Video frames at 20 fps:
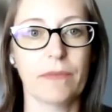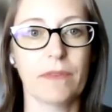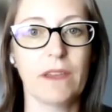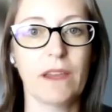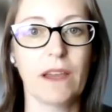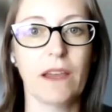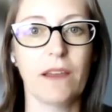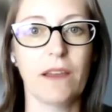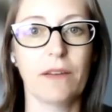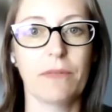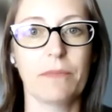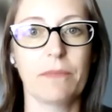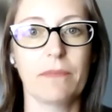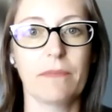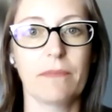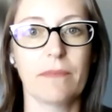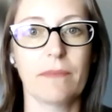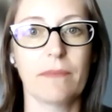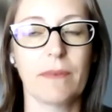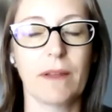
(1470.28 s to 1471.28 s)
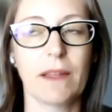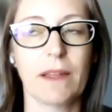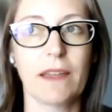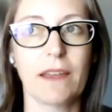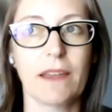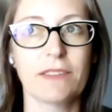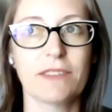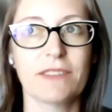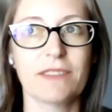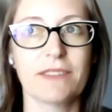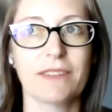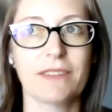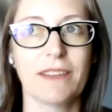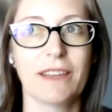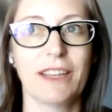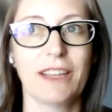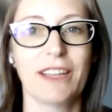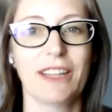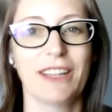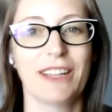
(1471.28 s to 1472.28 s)
Yeah. I guess
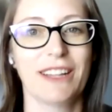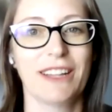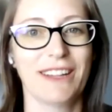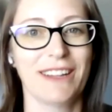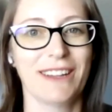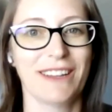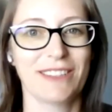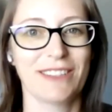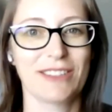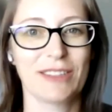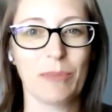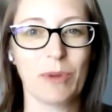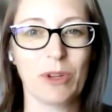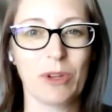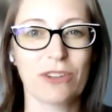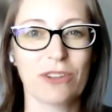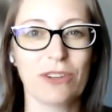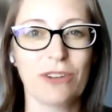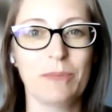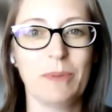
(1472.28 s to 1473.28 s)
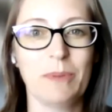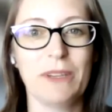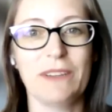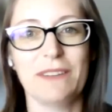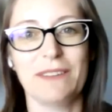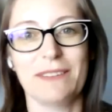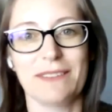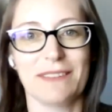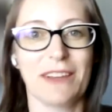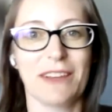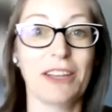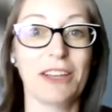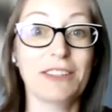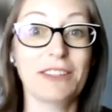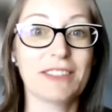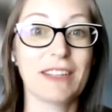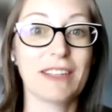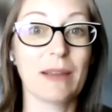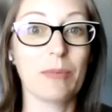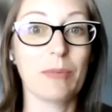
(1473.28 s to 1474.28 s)
someone could be
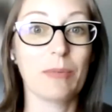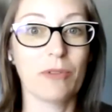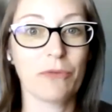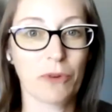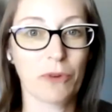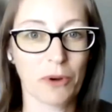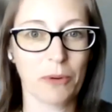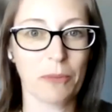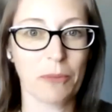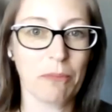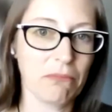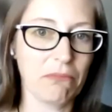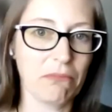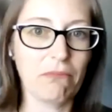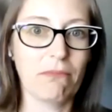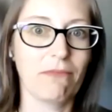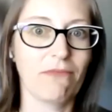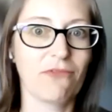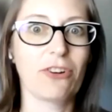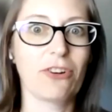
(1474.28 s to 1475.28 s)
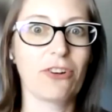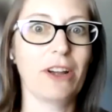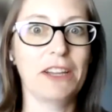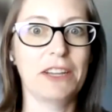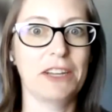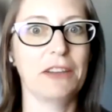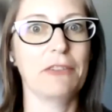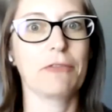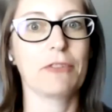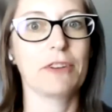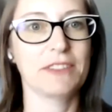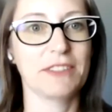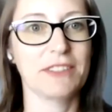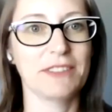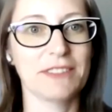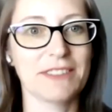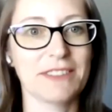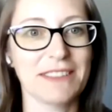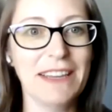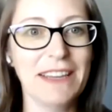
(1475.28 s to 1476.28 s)
unstable for a variety of
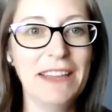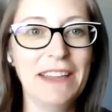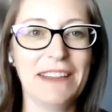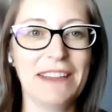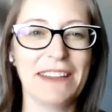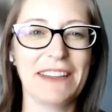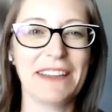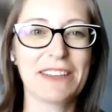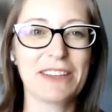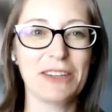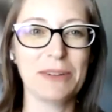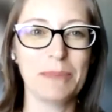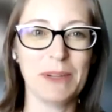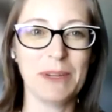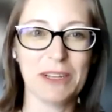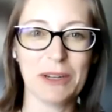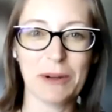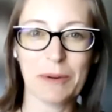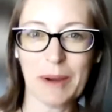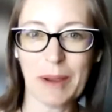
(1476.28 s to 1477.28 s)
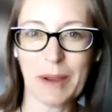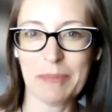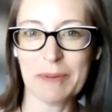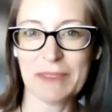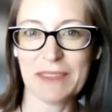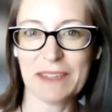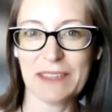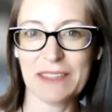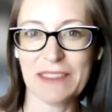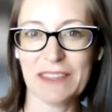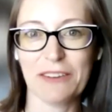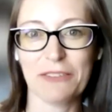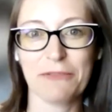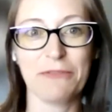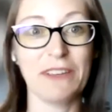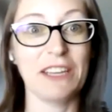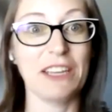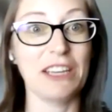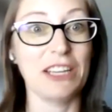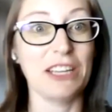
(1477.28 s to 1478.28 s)
reasons. It could be neuropathy in their
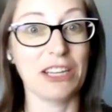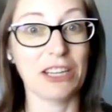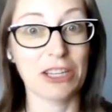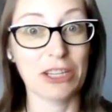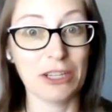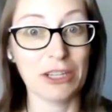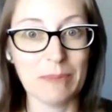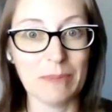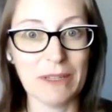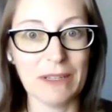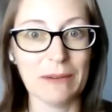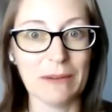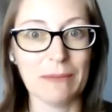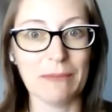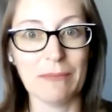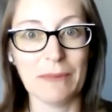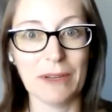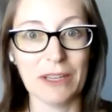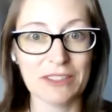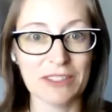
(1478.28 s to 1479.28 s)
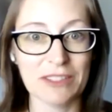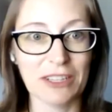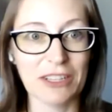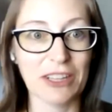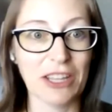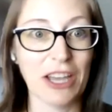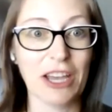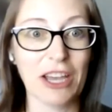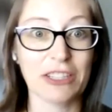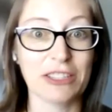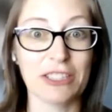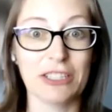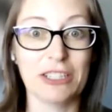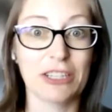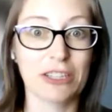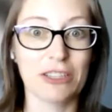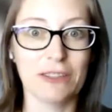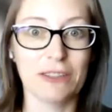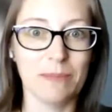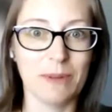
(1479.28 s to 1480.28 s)
feet. It could be muscle loss, and
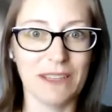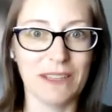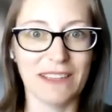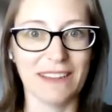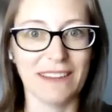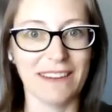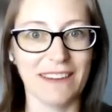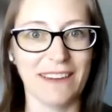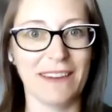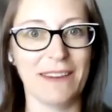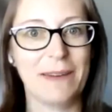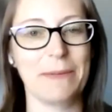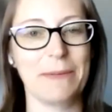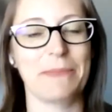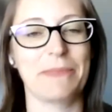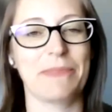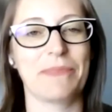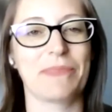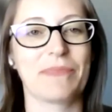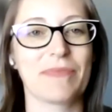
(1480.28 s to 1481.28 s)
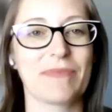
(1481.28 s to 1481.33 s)
it could be, vestibular